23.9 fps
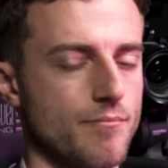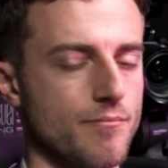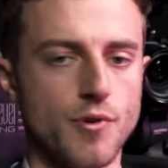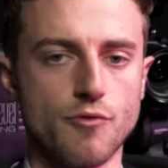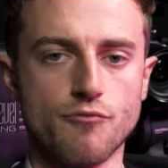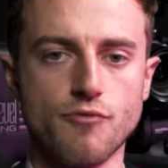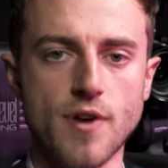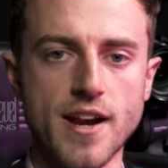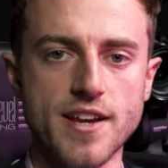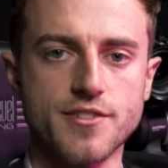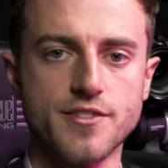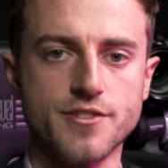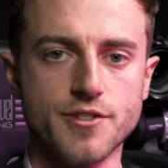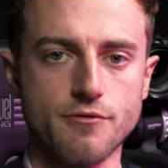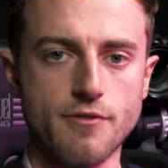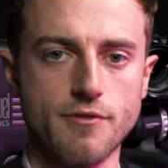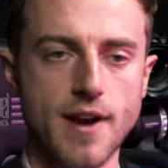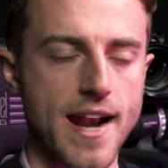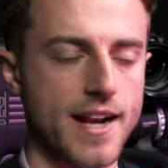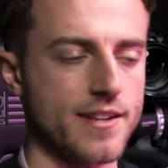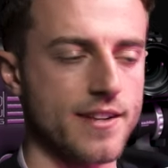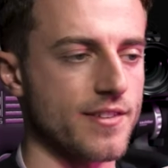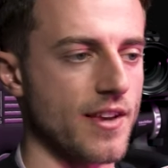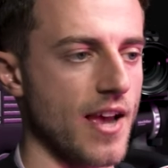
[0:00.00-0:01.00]
but Race
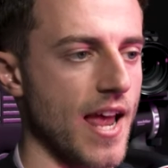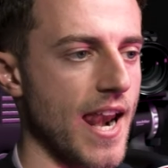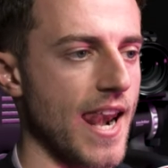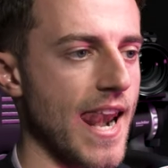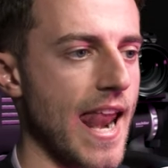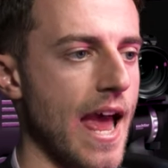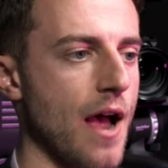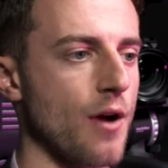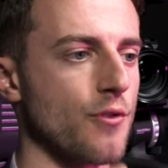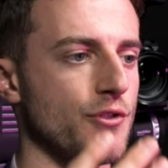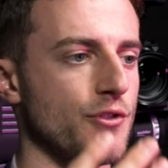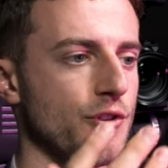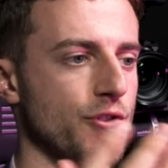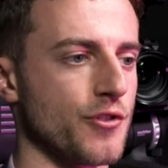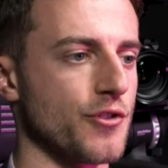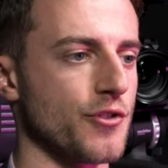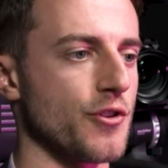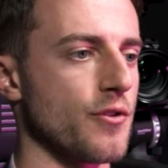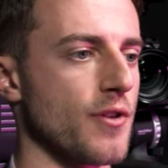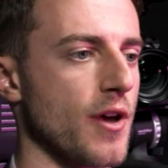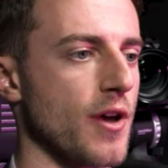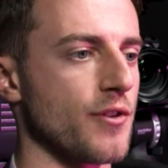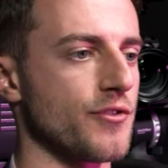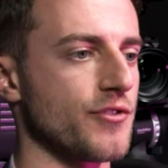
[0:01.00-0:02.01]
Director allows you to
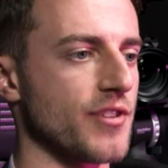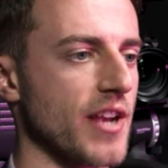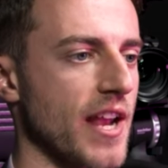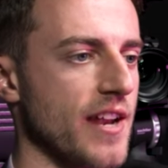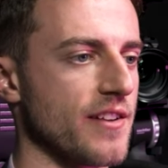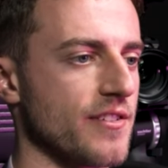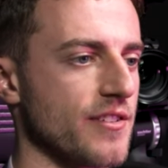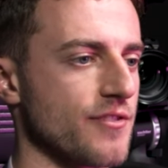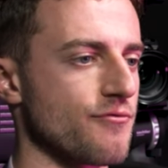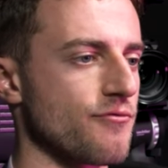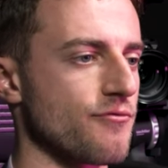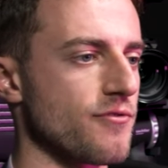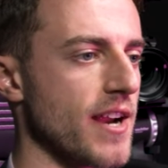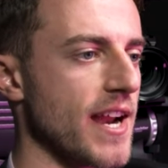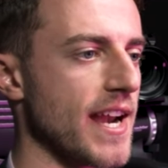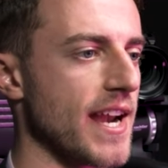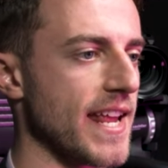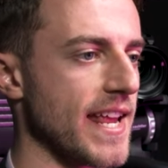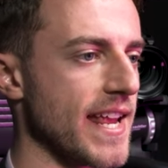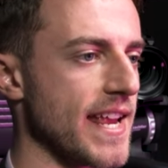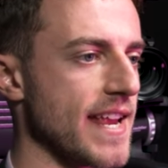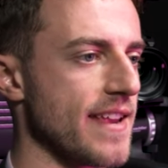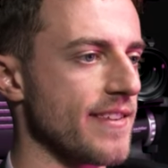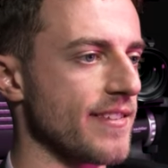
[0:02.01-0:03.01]
do those changes
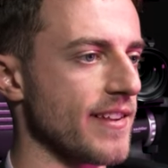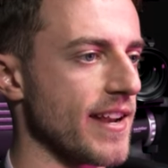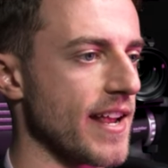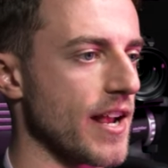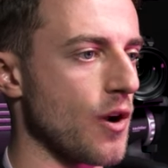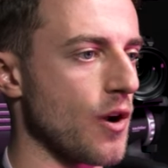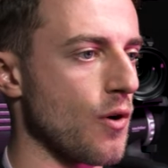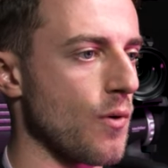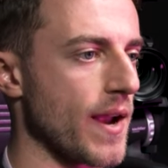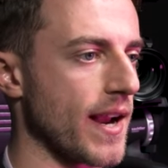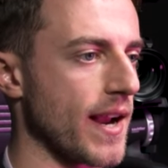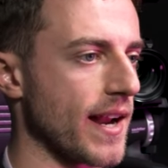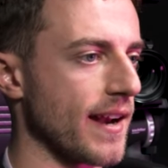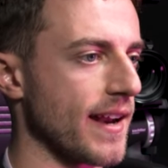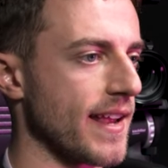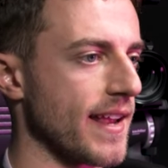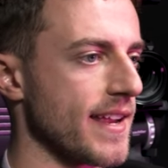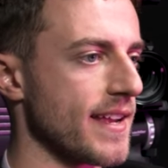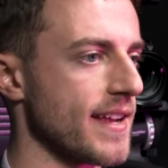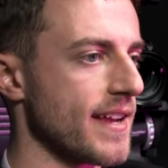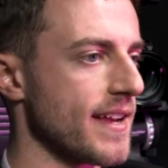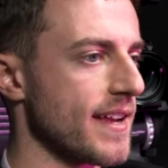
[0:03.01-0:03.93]
really easily and quickly,